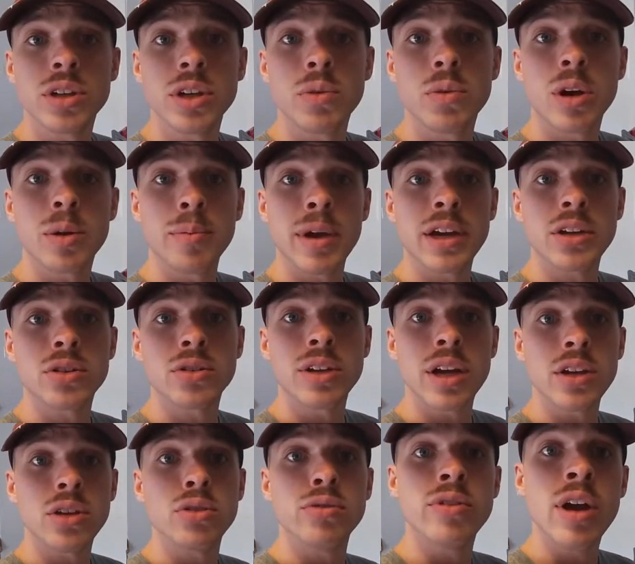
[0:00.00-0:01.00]
You want to make sure
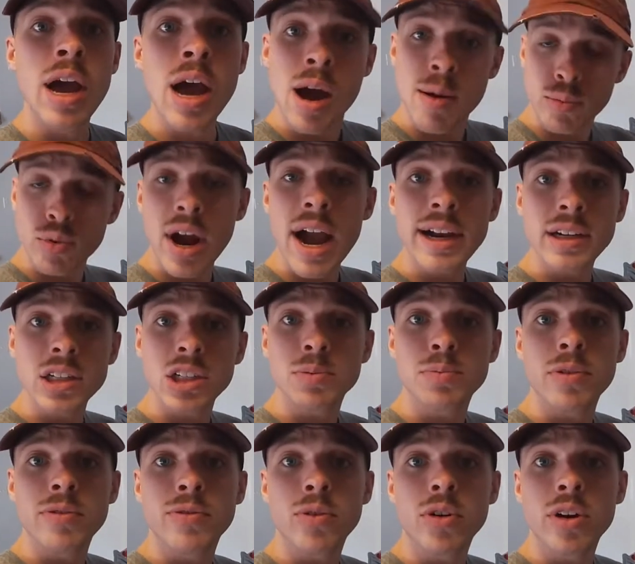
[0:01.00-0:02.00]
that you've practiced
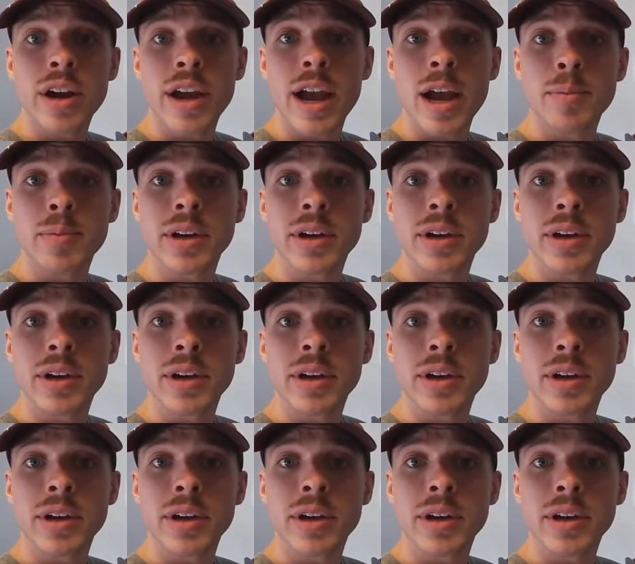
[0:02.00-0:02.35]
beforehand,